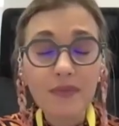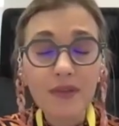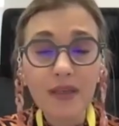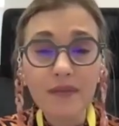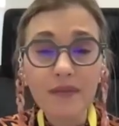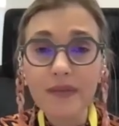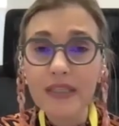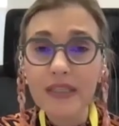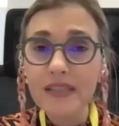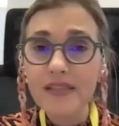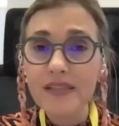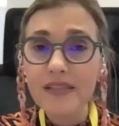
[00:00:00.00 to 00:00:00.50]

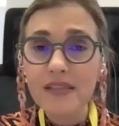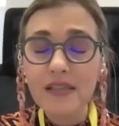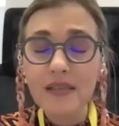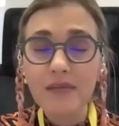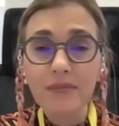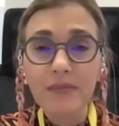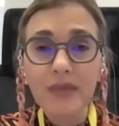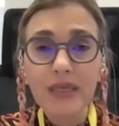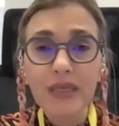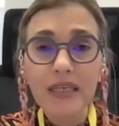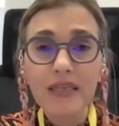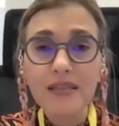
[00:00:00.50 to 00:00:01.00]
This
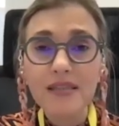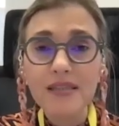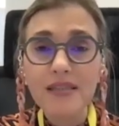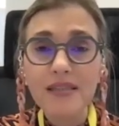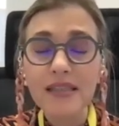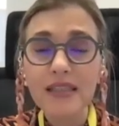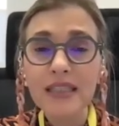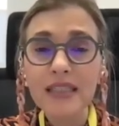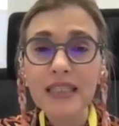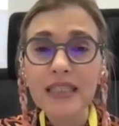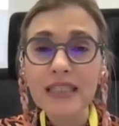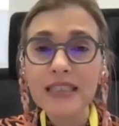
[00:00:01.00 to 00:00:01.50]
means
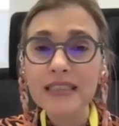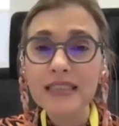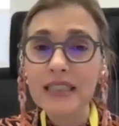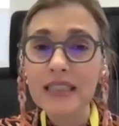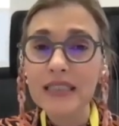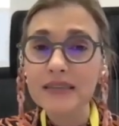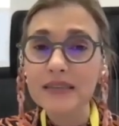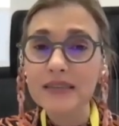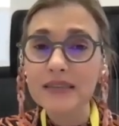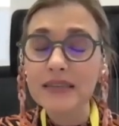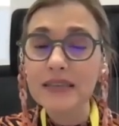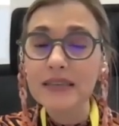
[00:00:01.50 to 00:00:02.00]

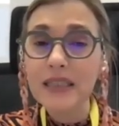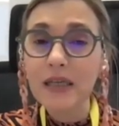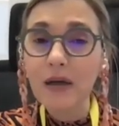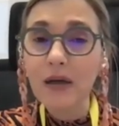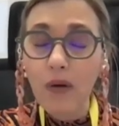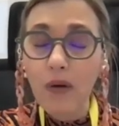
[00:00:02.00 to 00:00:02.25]
that the